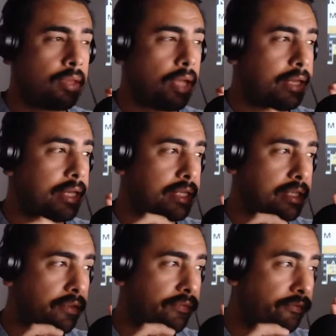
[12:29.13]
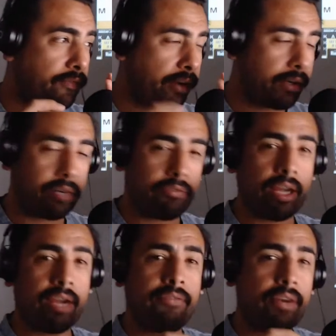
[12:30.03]
I think this is a very good
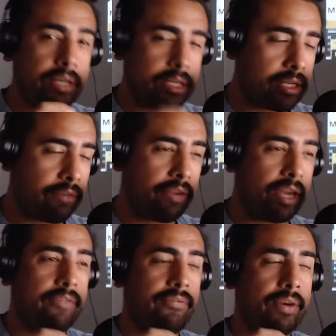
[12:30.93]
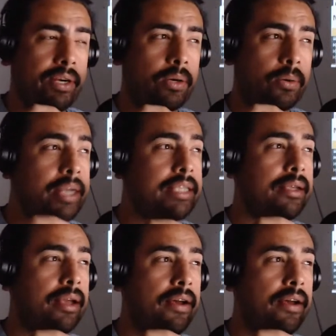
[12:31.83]
fight, very interesting fight, and very crazy,